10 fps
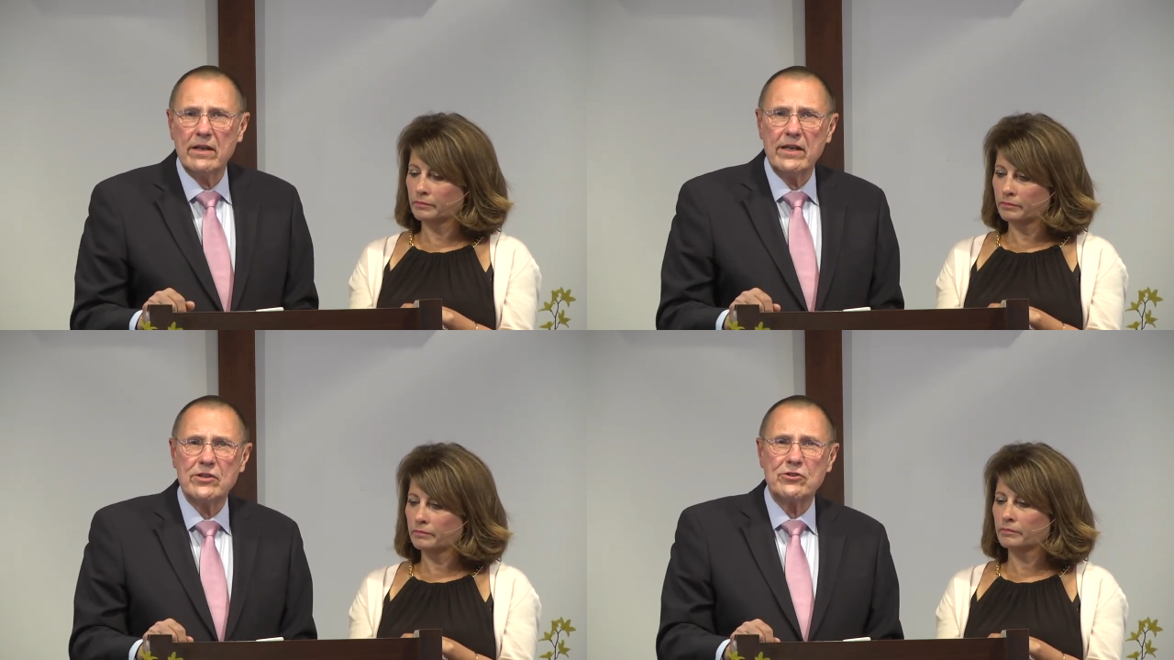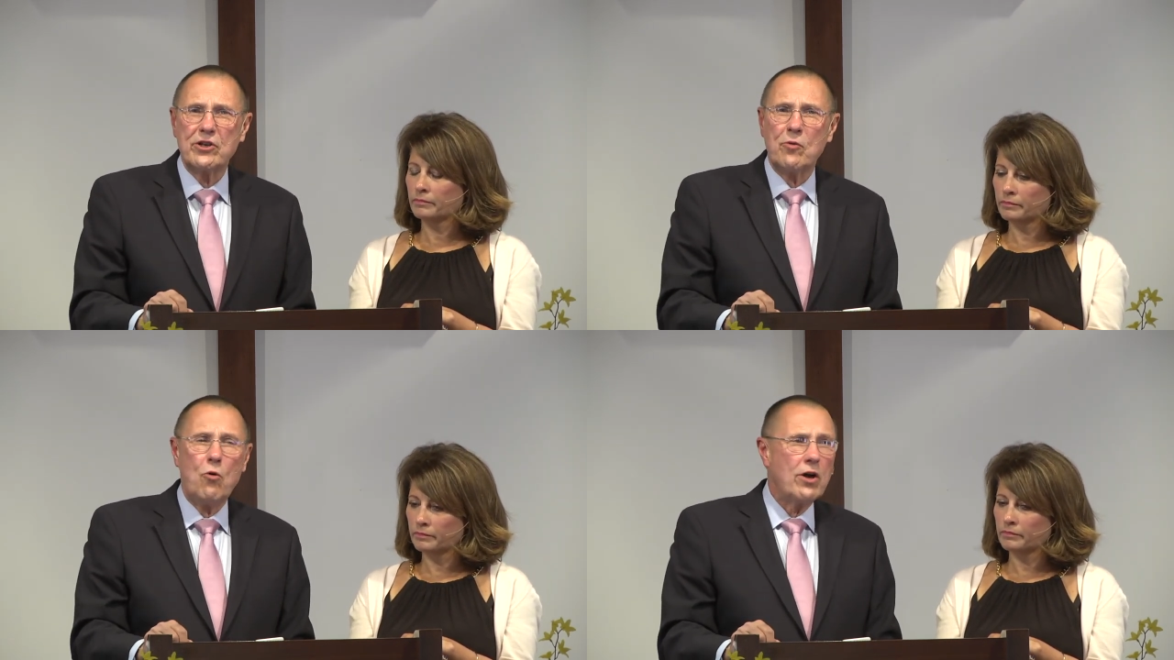Speaker 1: It says you're
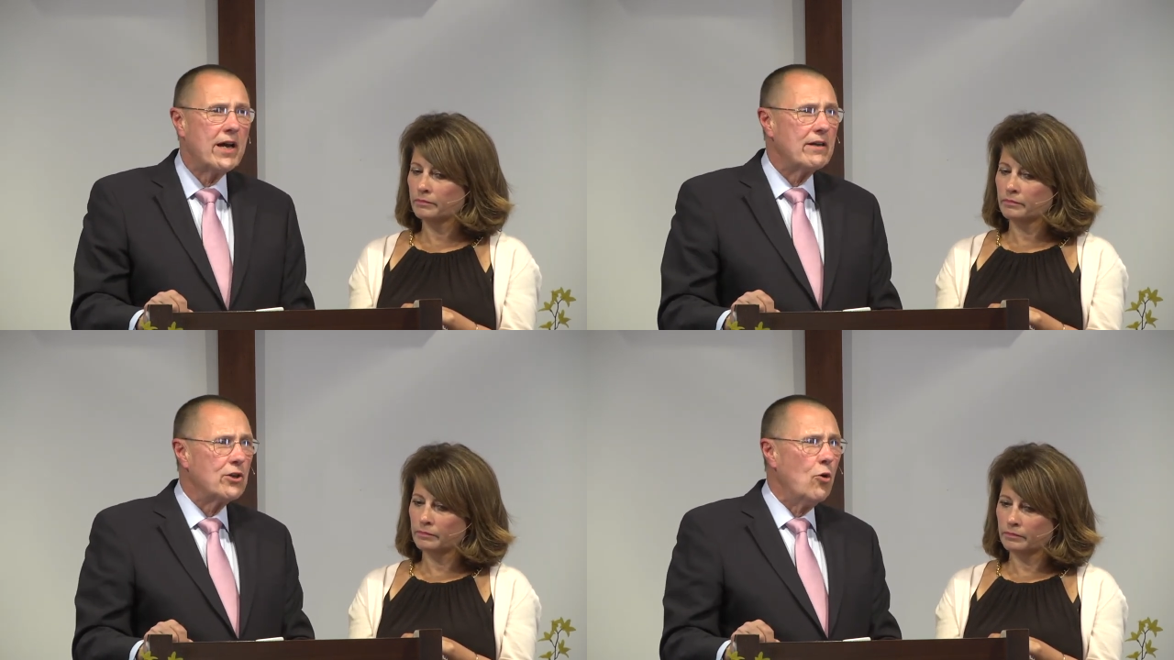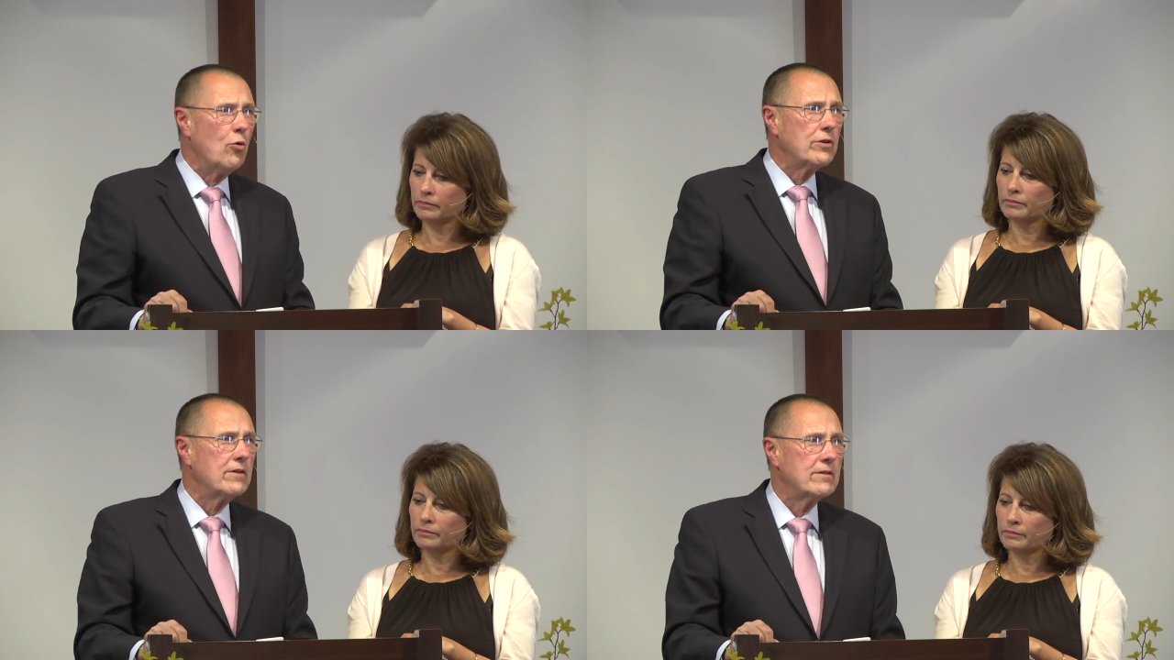going to walk on
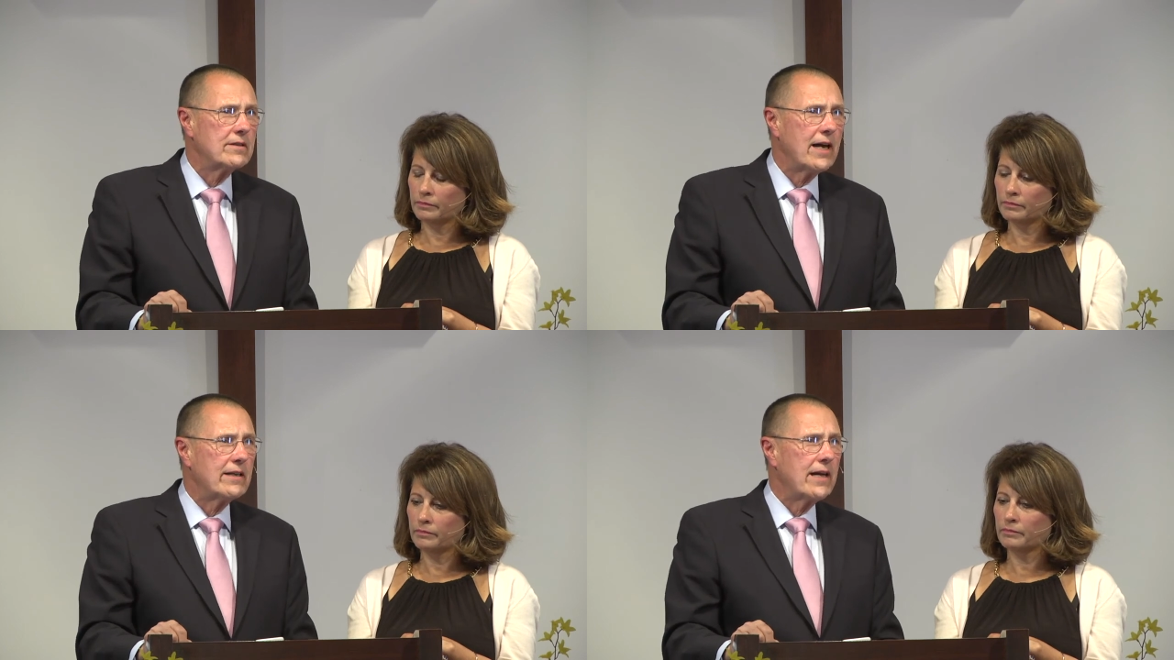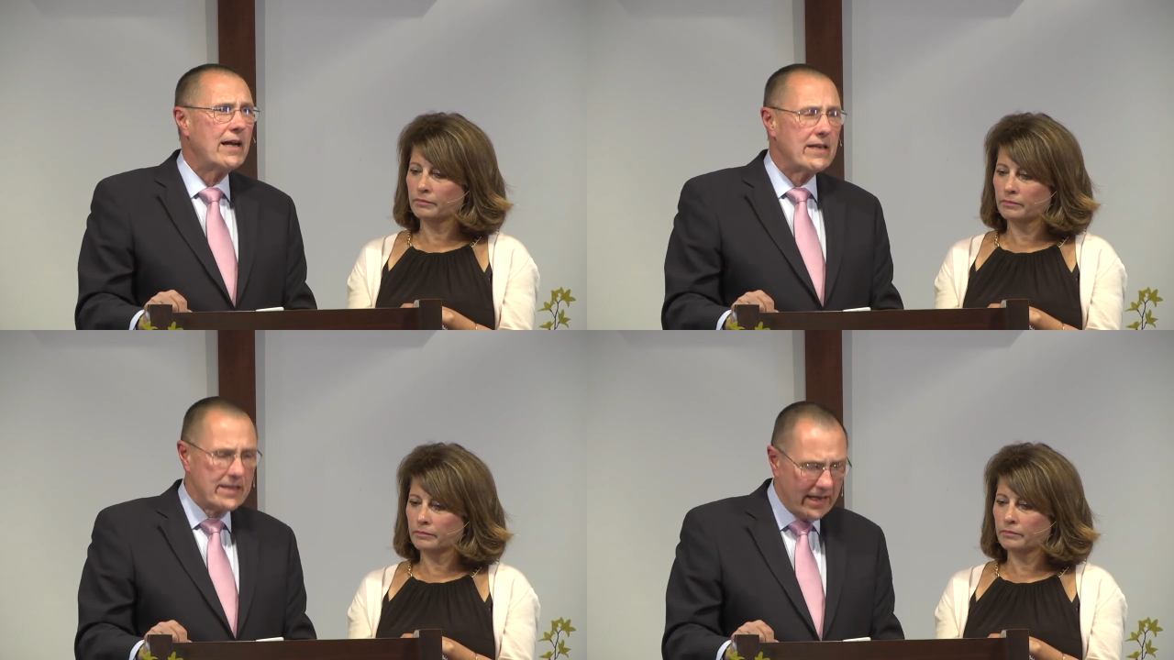gold. God,
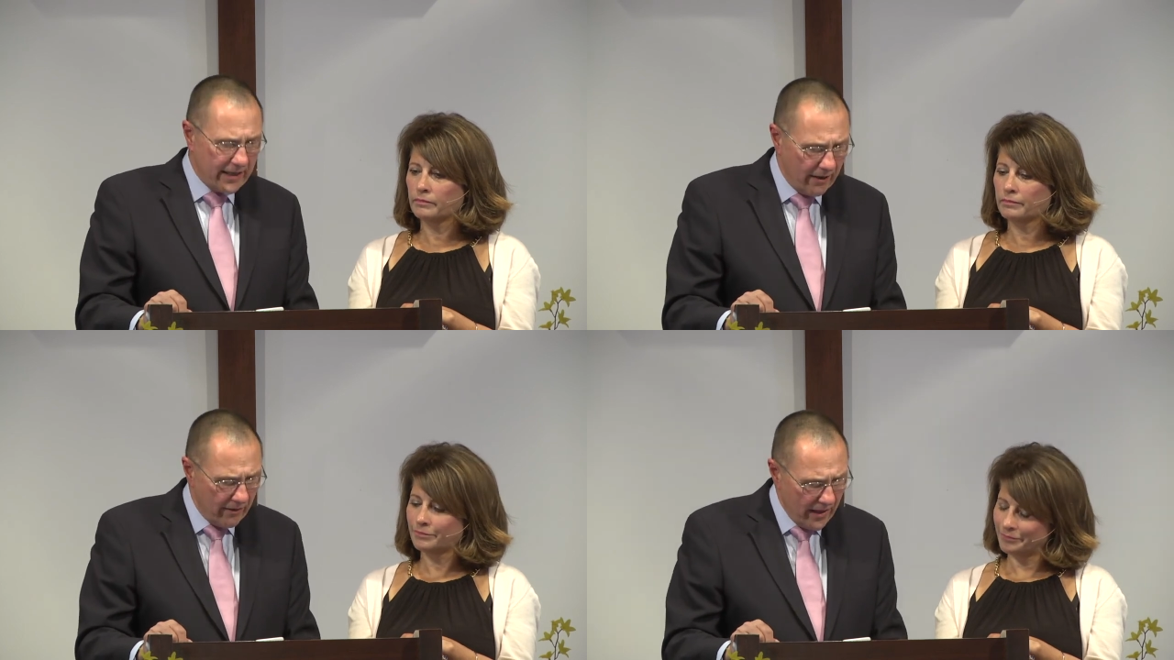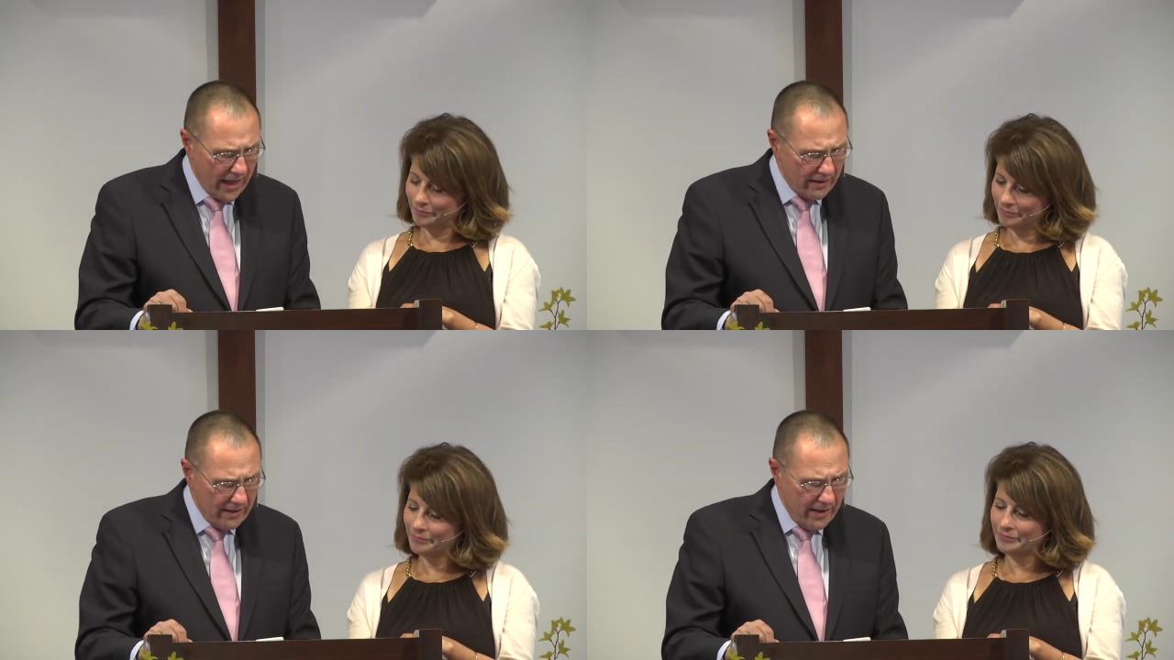God can take care of
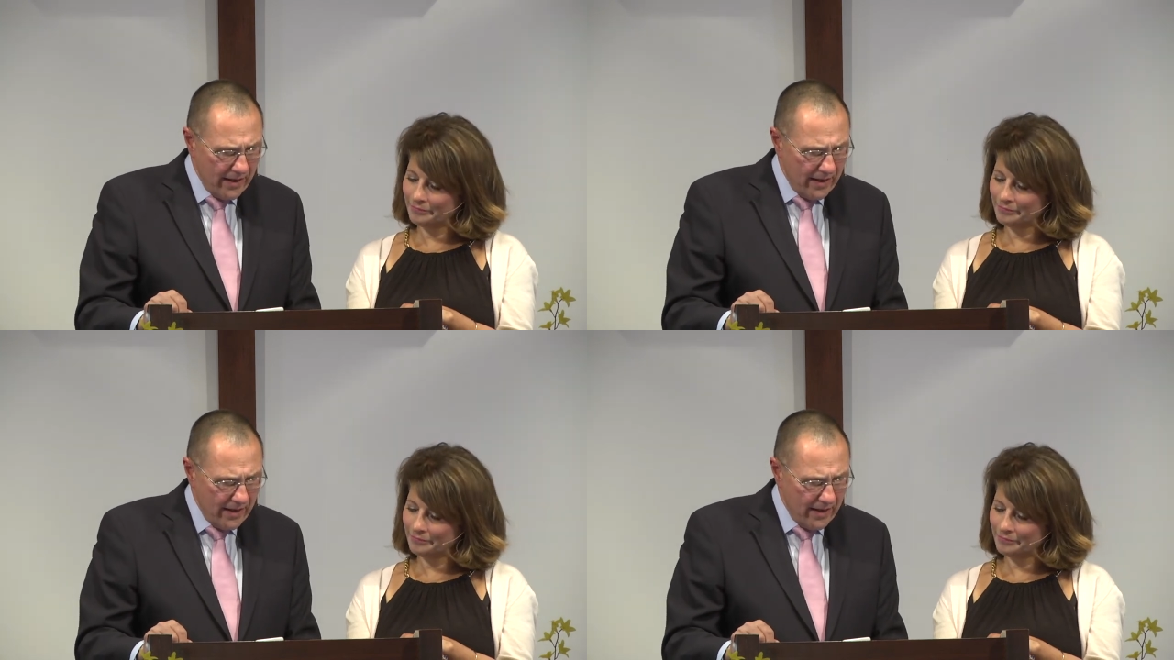that.